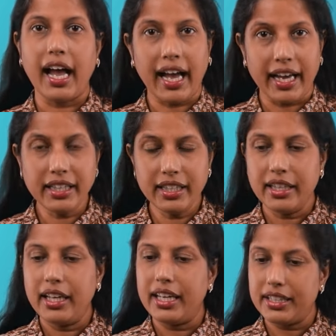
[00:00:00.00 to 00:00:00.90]
and
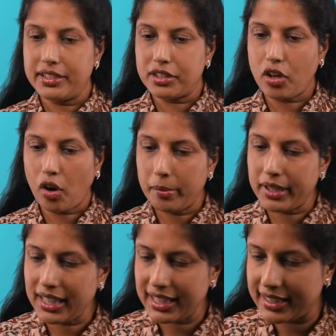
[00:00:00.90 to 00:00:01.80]
it is
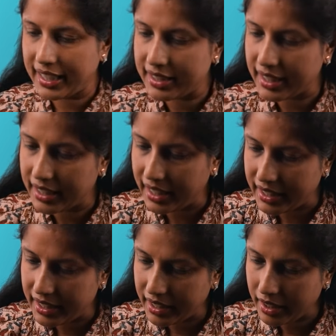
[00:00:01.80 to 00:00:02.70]
commonly
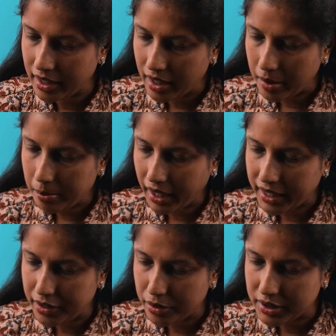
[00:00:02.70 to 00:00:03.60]
designated by
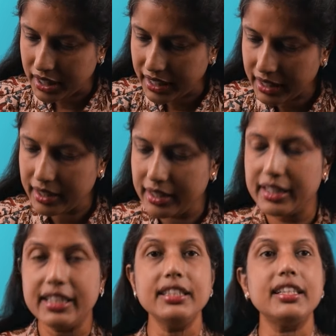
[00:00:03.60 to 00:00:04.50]
using
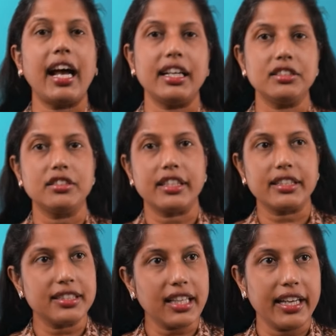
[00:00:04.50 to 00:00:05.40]
this
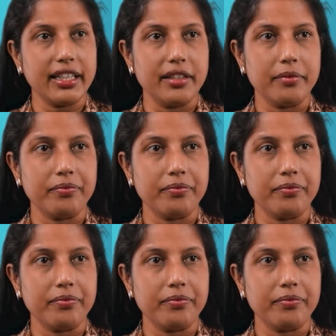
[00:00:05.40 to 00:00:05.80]
asterisk sign.